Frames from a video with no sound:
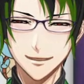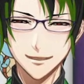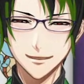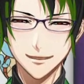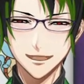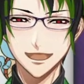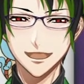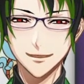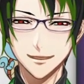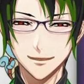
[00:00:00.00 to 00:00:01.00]
So I
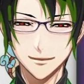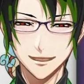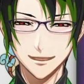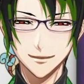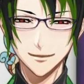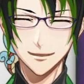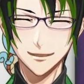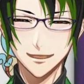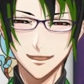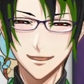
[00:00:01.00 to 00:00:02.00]
can't drive.
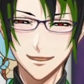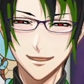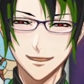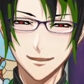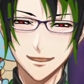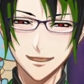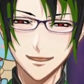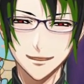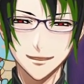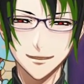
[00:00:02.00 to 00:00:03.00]

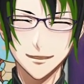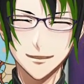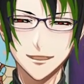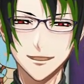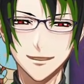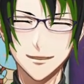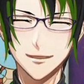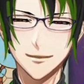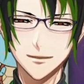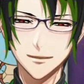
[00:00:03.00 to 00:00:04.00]
But sorry,
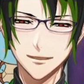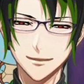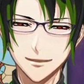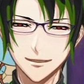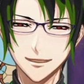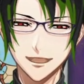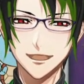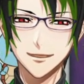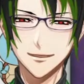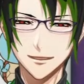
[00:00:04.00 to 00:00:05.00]
let's rephrase
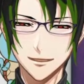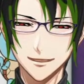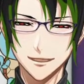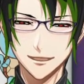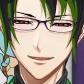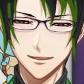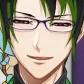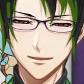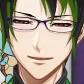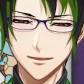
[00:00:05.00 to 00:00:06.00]
that. Legally, I can't
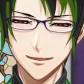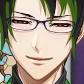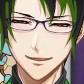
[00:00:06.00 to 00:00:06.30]
drive.